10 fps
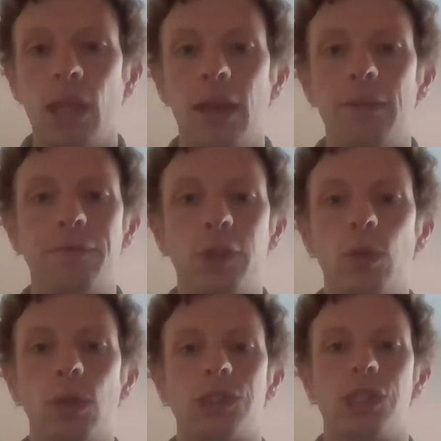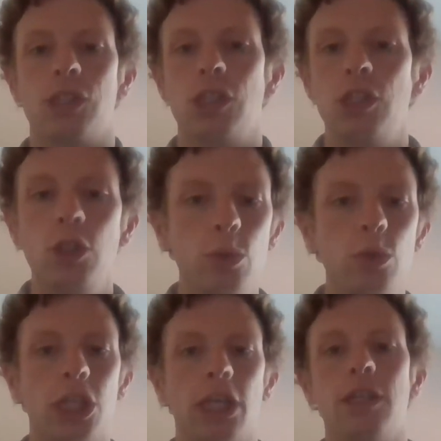It fuels this
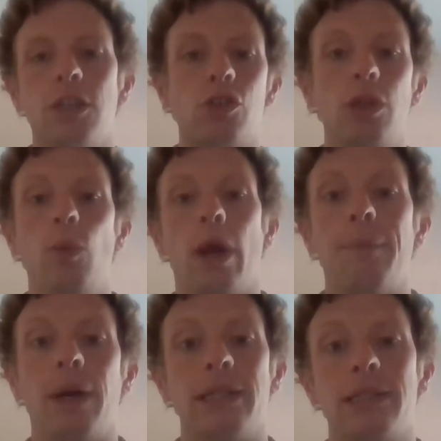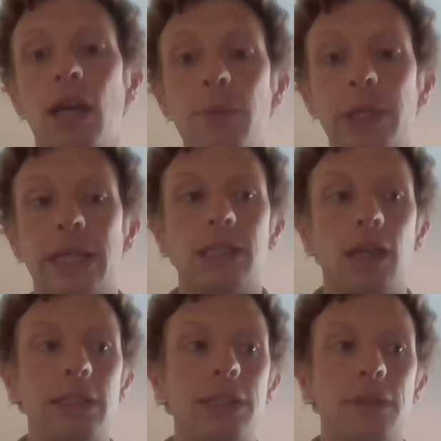huge industry where by the time we get to
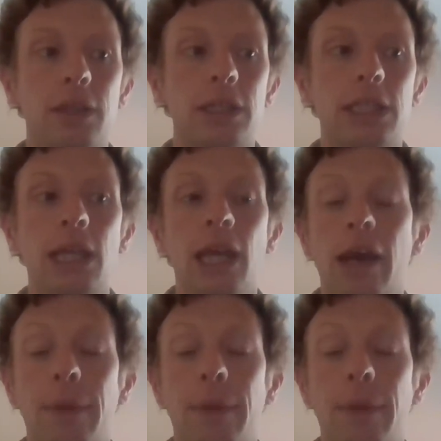1930,